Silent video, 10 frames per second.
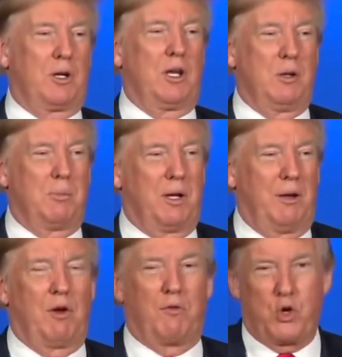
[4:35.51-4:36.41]
Can you believe
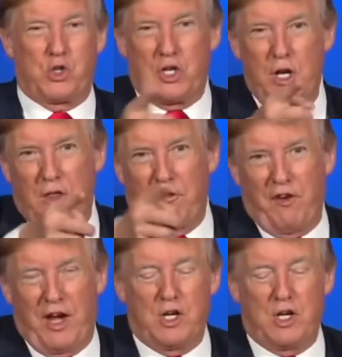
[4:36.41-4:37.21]
it? Of course, the fake